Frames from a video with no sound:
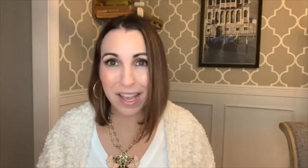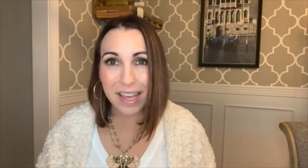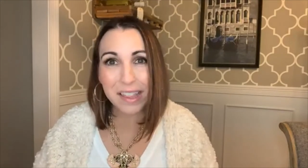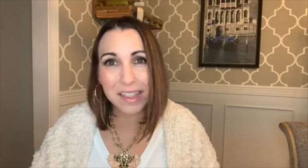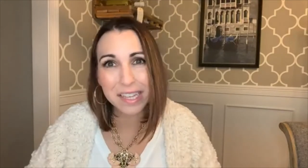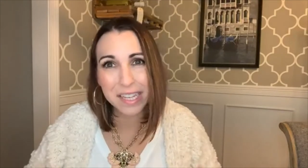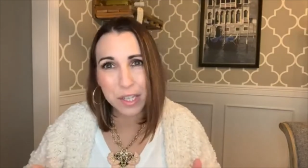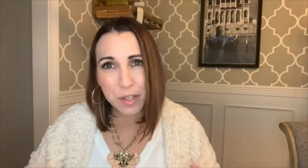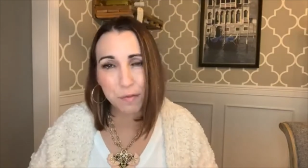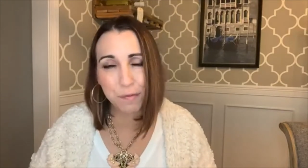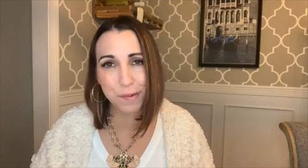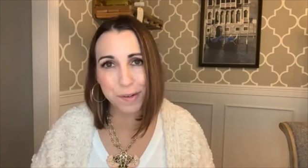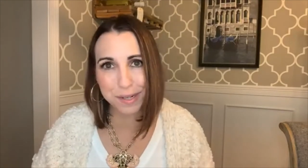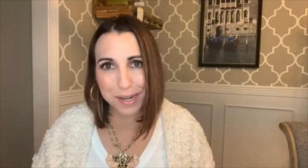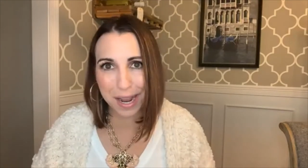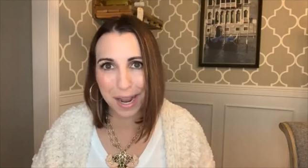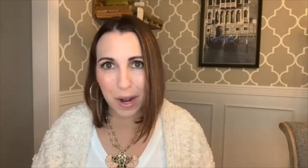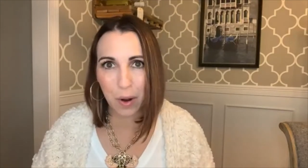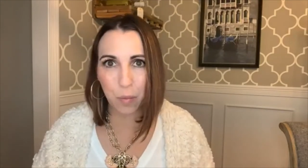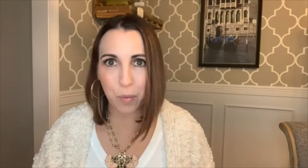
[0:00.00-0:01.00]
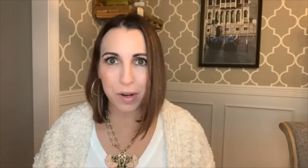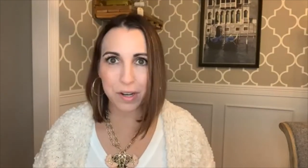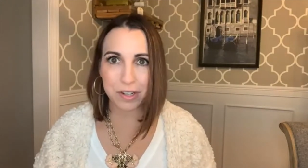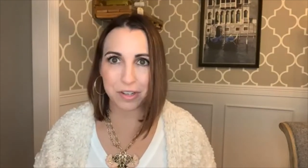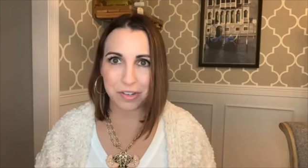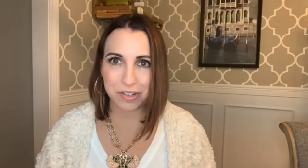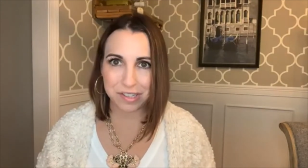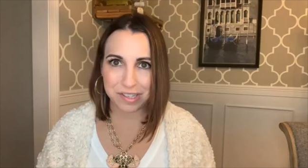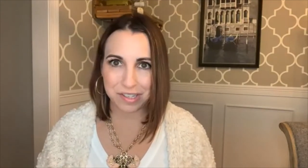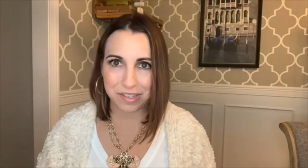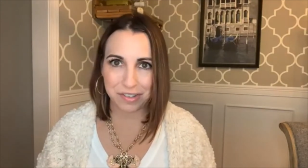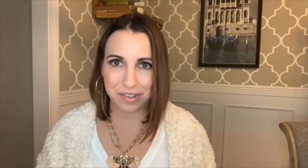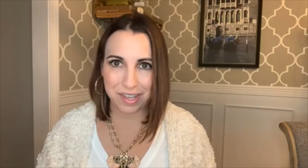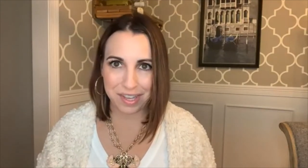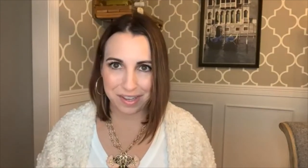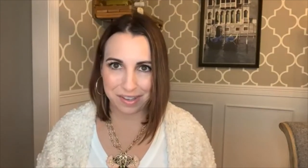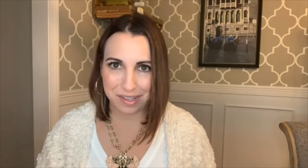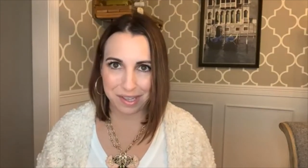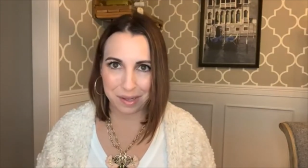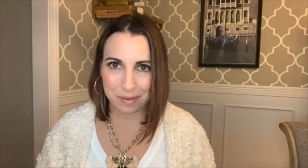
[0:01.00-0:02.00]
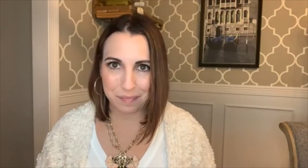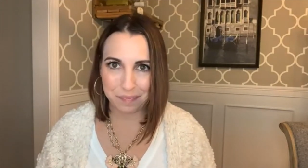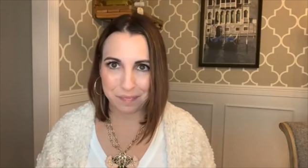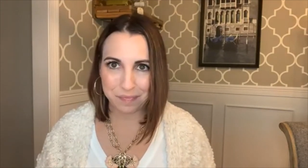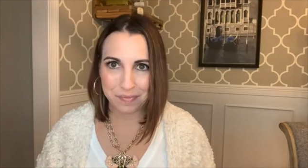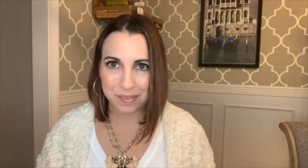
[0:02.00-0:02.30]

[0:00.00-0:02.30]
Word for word: at least for now while you're still healing.